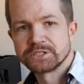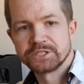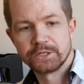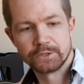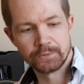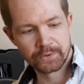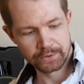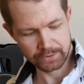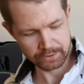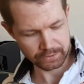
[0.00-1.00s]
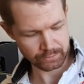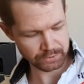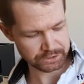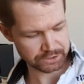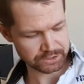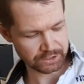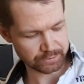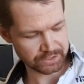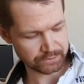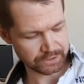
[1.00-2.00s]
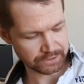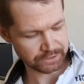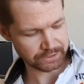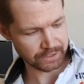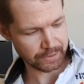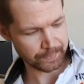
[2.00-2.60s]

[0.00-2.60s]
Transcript: seller, which is gonna be really